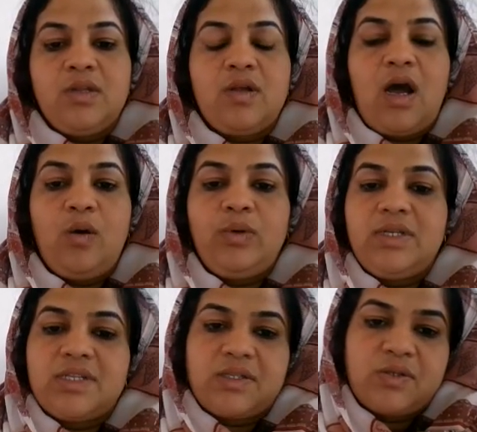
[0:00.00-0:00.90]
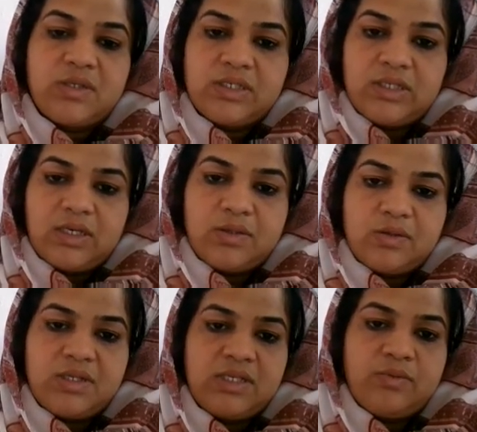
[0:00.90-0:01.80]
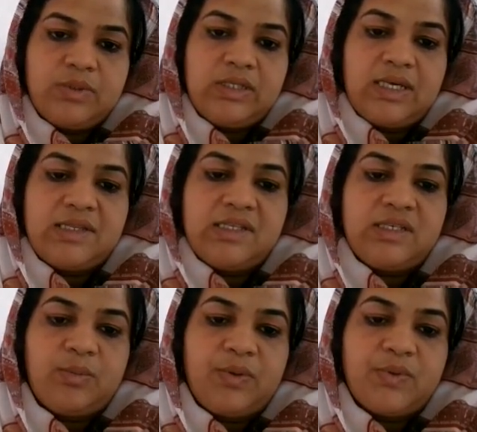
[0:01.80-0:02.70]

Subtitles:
So how it is associated with the SCTP,